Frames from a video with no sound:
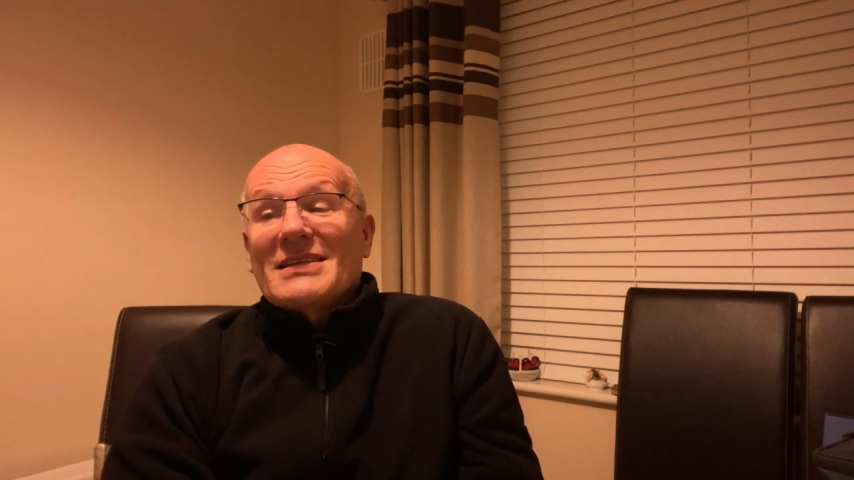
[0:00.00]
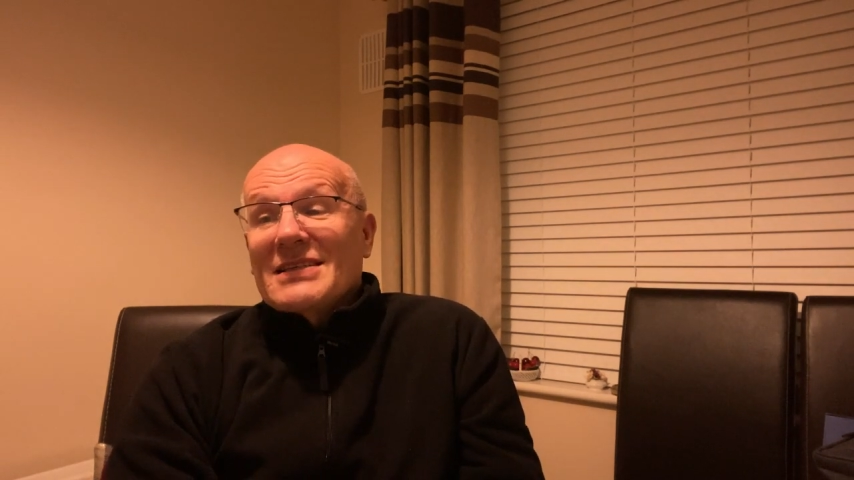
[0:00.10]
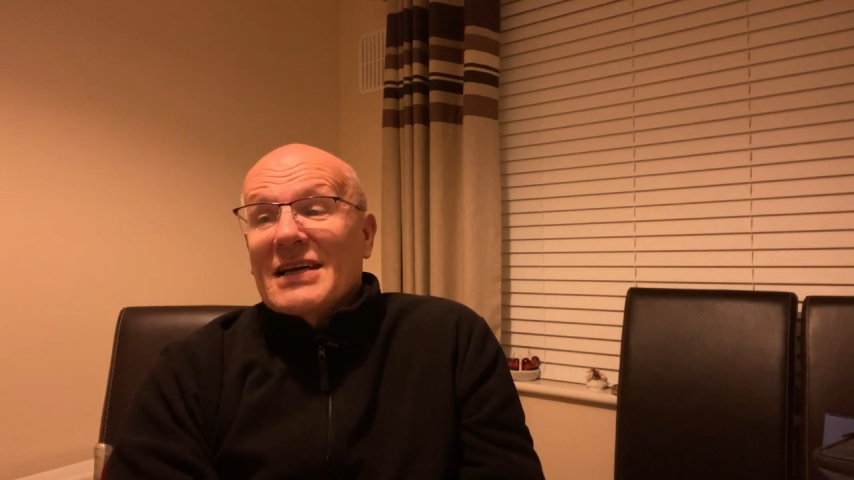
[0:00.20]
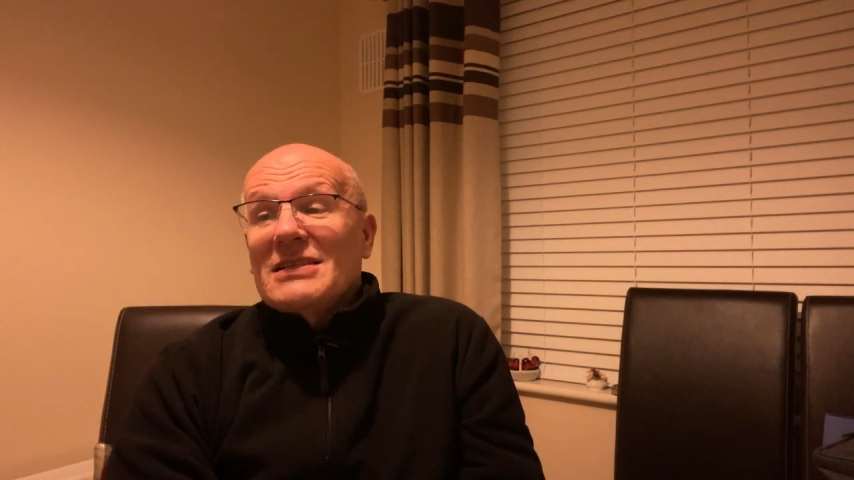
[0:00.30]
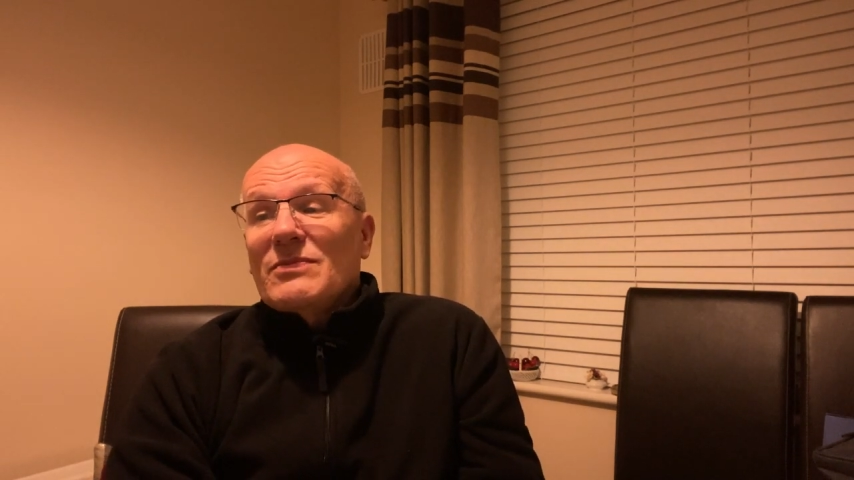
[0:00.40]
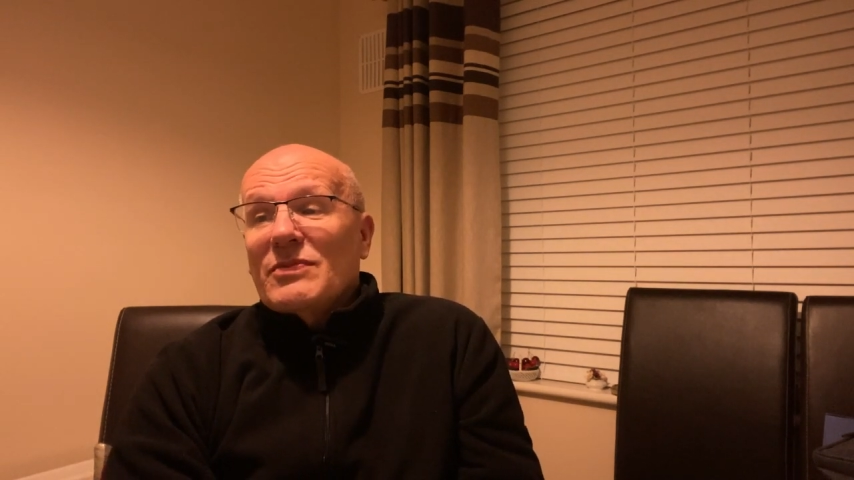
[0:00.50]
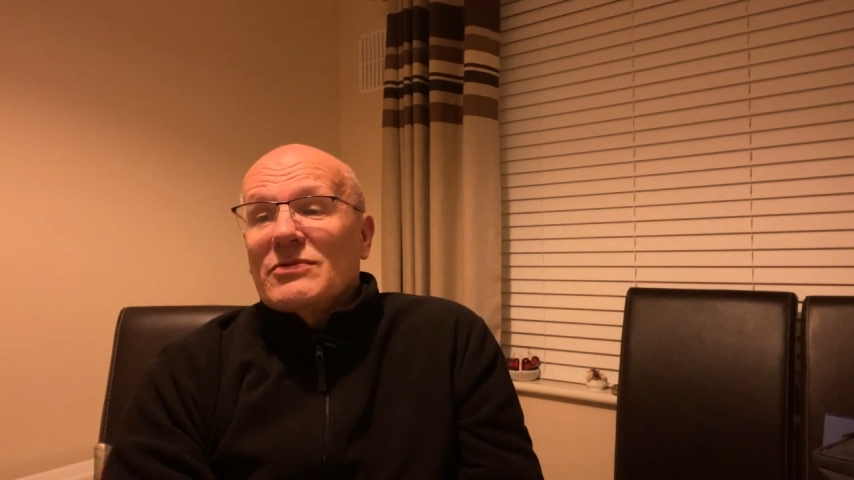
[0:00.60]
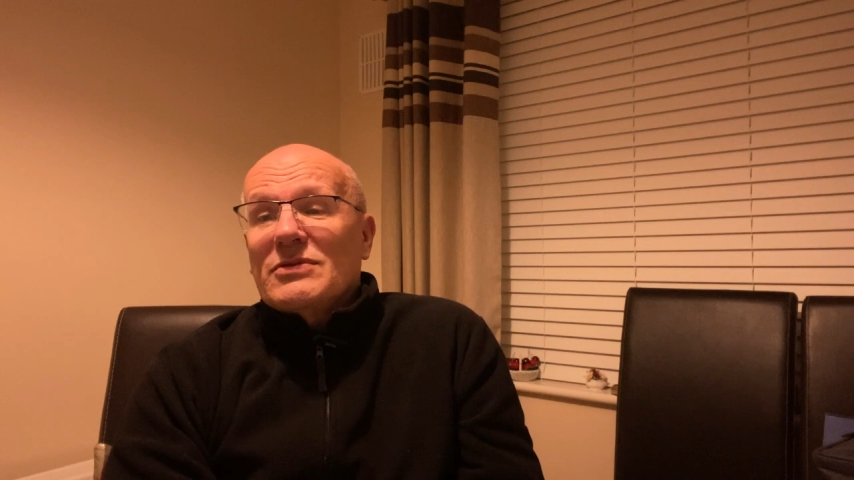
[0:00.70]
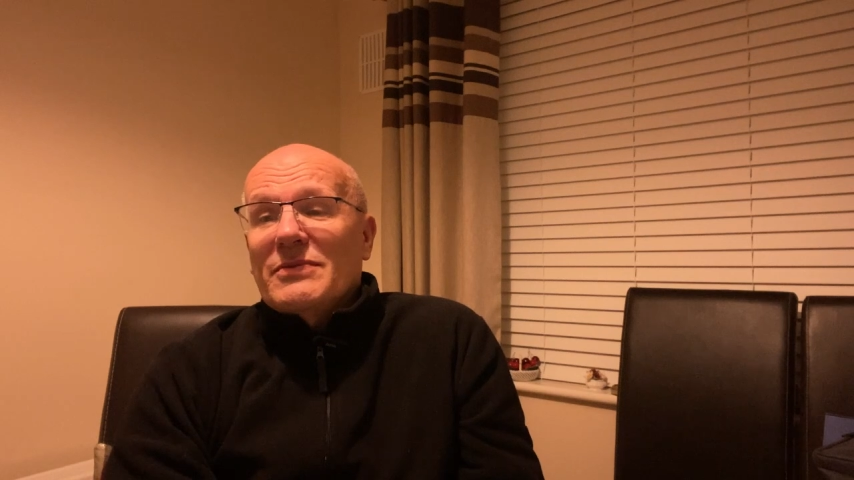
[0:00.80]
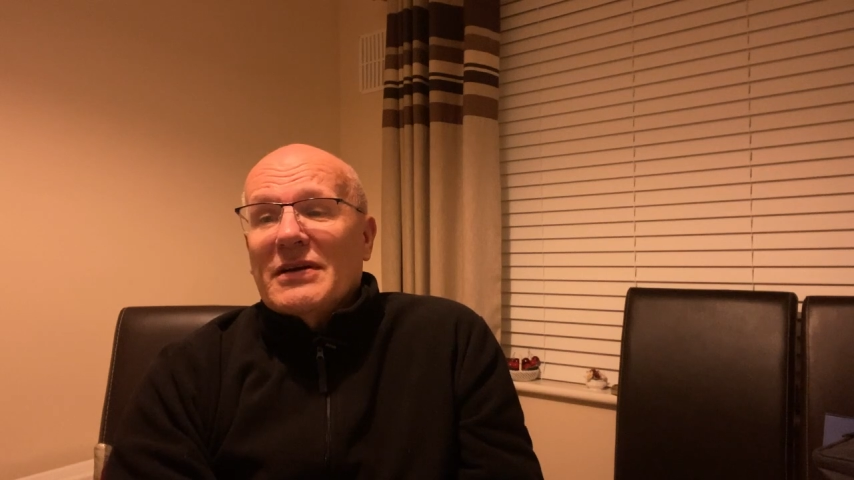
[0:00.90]

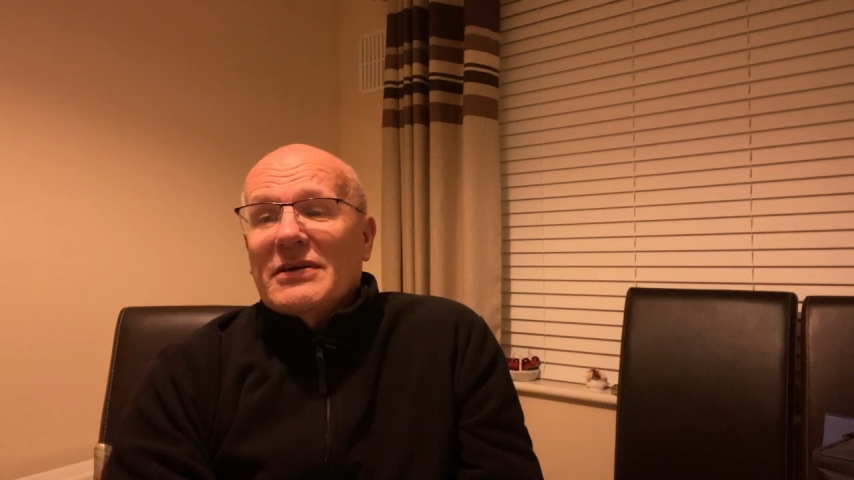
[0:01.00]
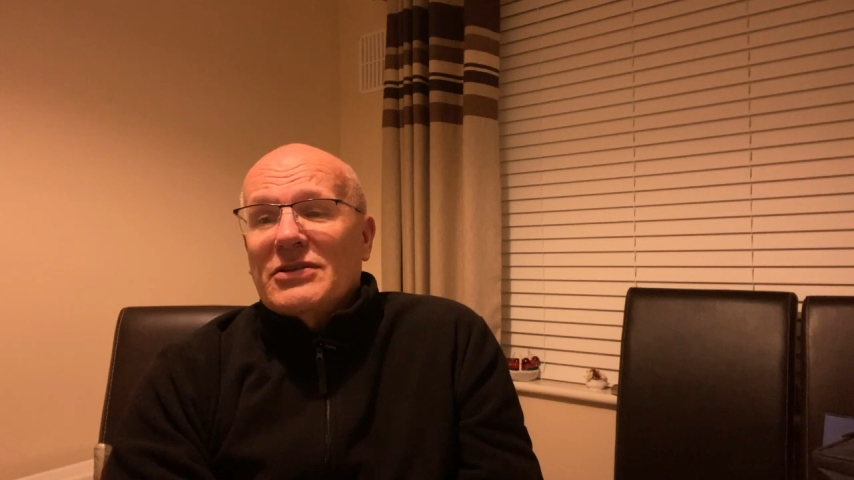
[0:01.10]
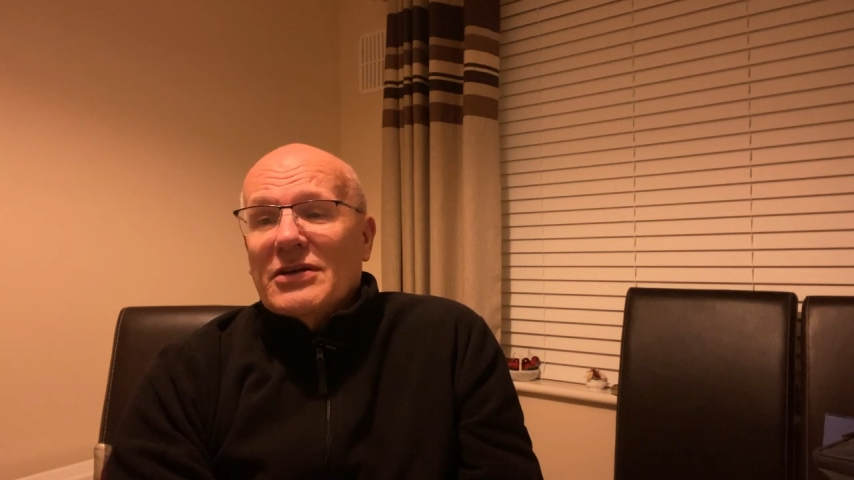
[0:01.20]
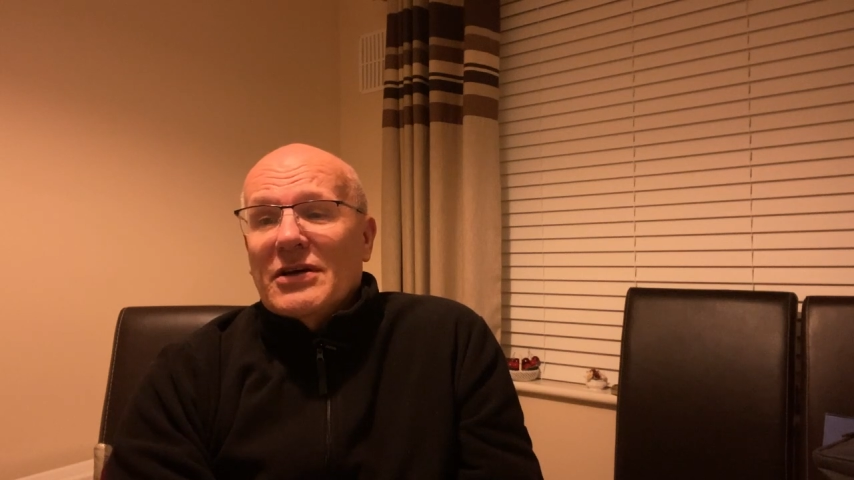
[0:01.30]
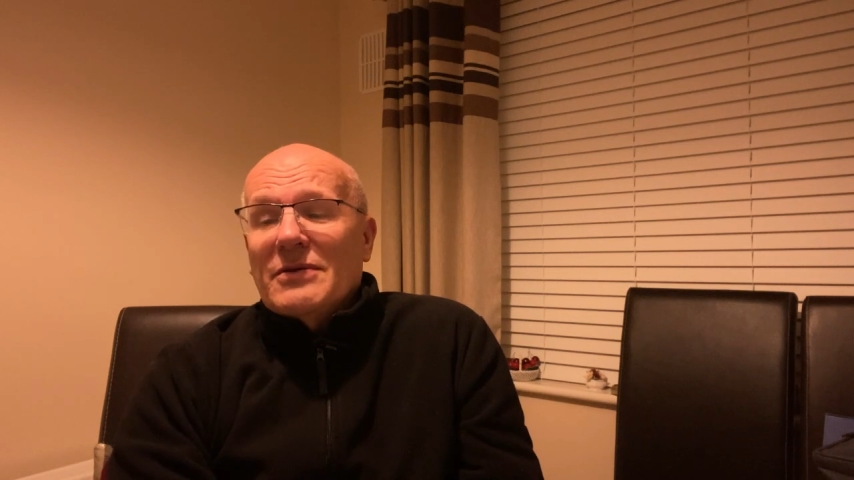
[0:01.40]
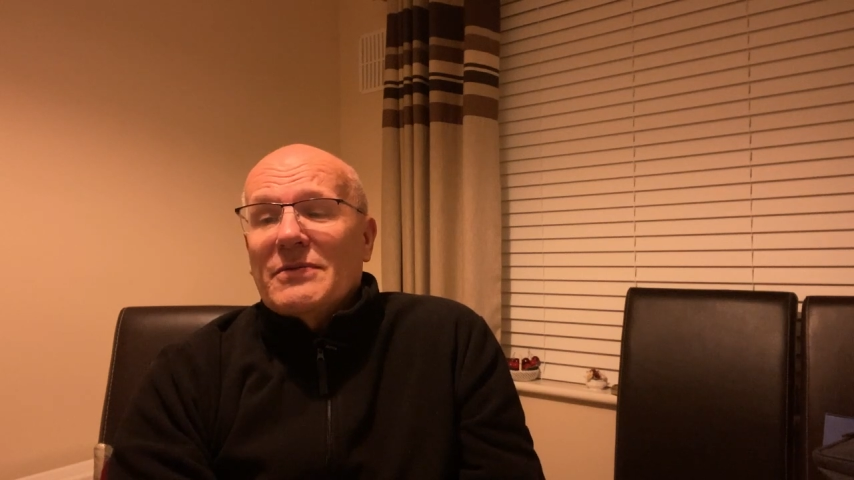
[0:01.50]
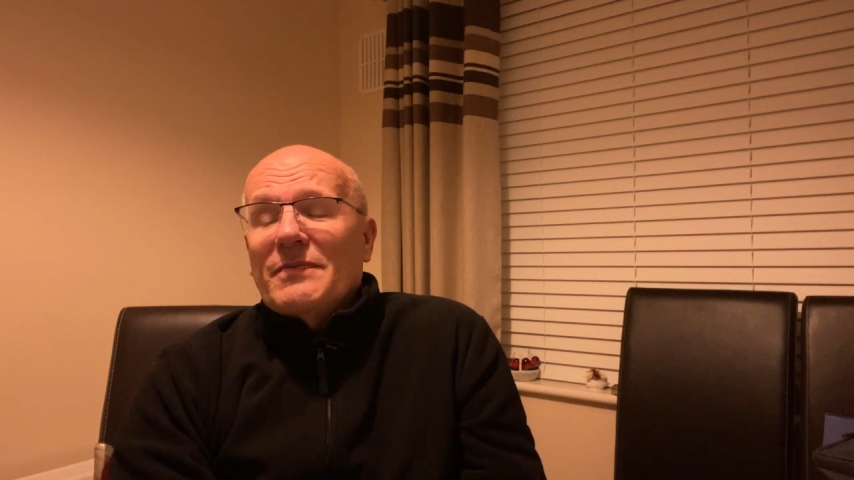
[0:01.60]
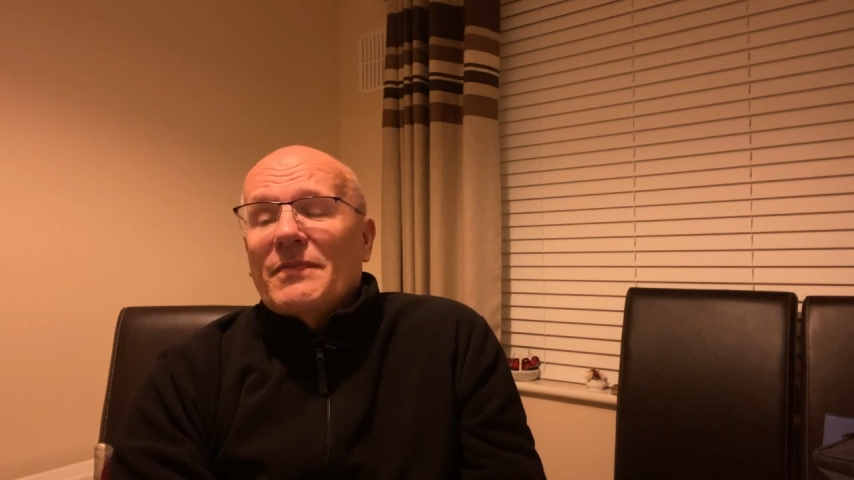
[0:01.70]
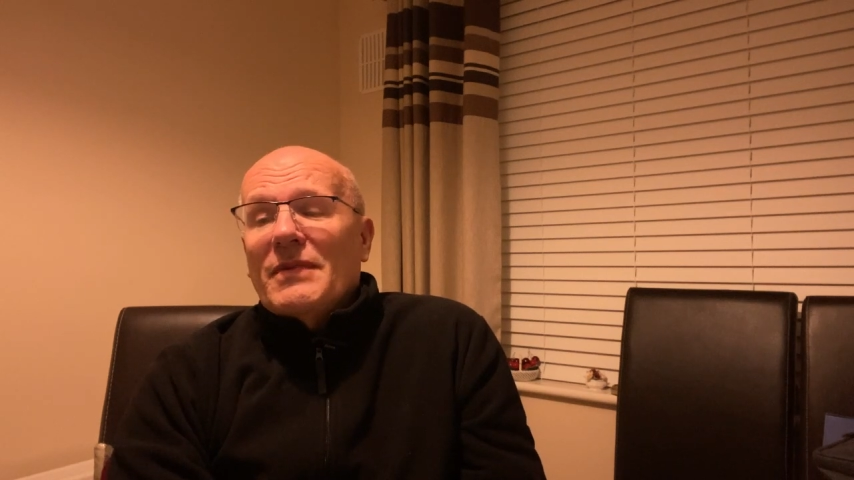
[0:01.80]
accessible to you,